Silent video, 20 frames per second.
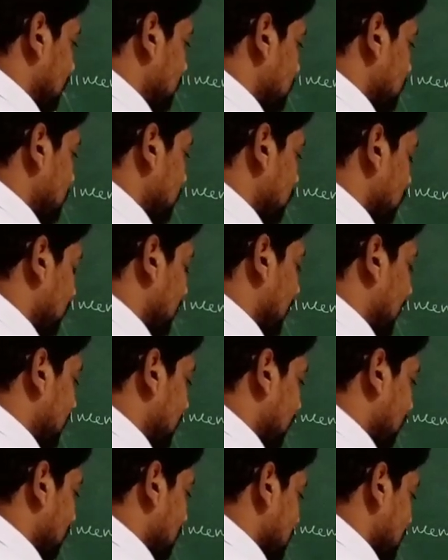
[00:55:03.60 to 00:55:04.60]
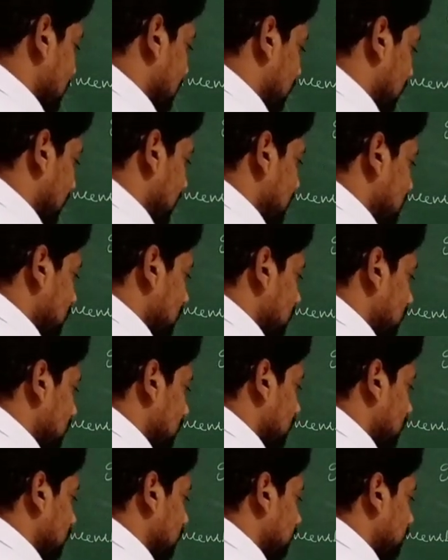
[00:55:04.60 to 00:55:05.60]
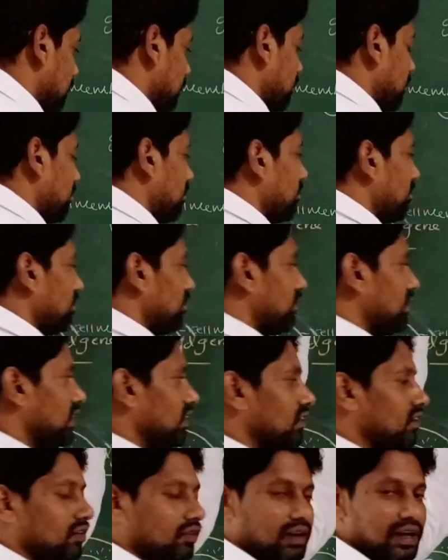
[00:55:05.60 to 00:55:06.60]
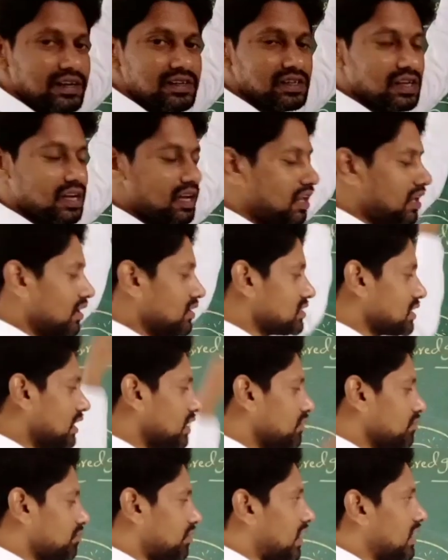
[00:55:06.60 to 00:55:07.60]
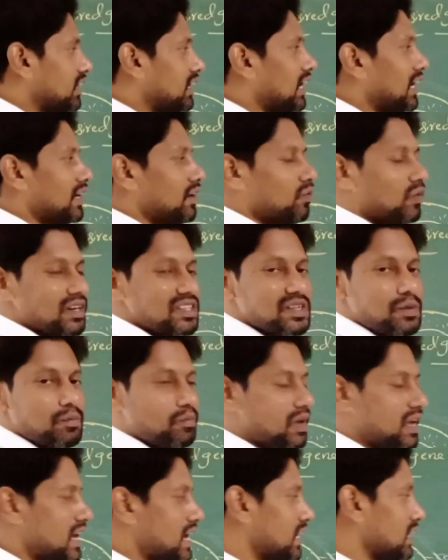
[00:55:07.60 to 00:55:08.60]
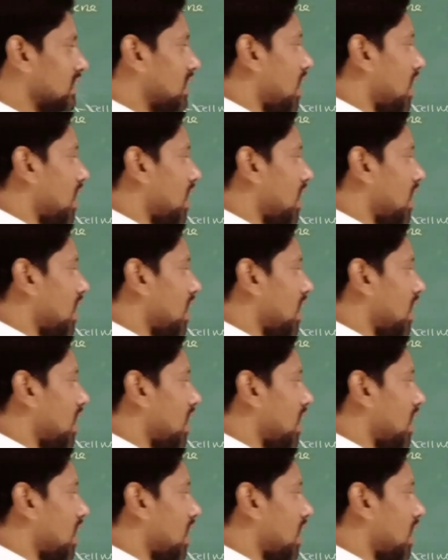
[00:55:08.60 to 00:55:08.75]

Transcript: It's eukaryotic, right? Right. Sir, in fungi, what is the main